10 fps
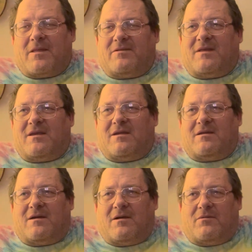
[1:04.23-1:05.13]
the
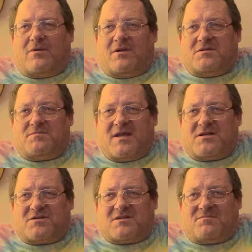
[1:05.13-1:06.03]
world's
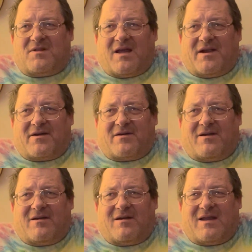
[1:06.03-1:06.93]
major
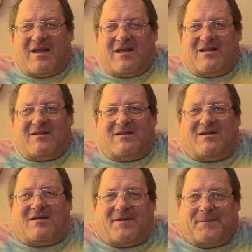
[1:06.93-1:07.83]
supplier, and
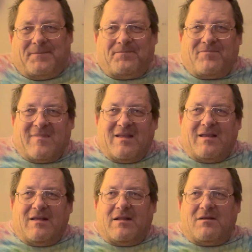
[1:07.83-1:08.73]

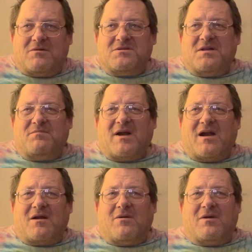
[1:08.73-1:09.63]
there was an
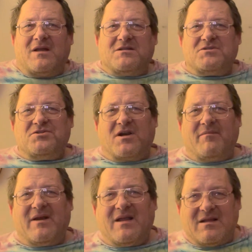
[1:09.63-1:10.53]
embargo against
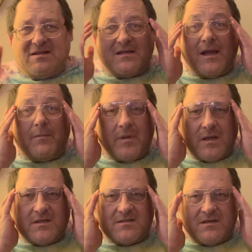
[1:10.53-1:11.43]
Germany at the time
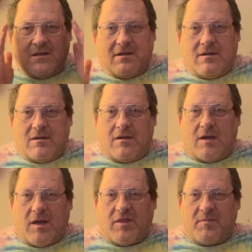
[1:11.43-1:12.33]
because
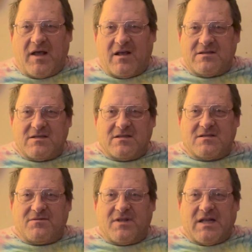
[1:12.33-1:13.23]
of the policies
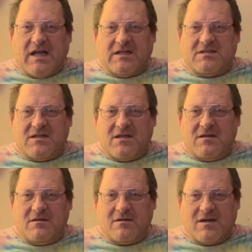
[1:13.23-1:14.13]
of the Nazi
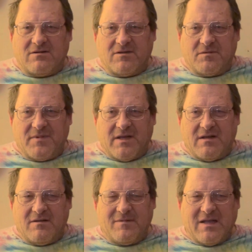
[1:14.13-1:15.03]
government
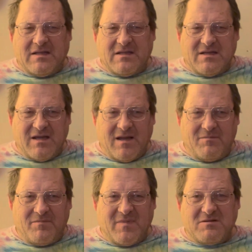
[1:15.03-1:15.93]
at the
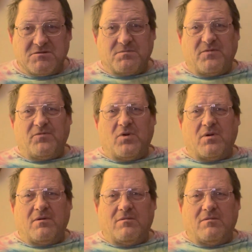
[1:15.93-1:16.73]
time. This was before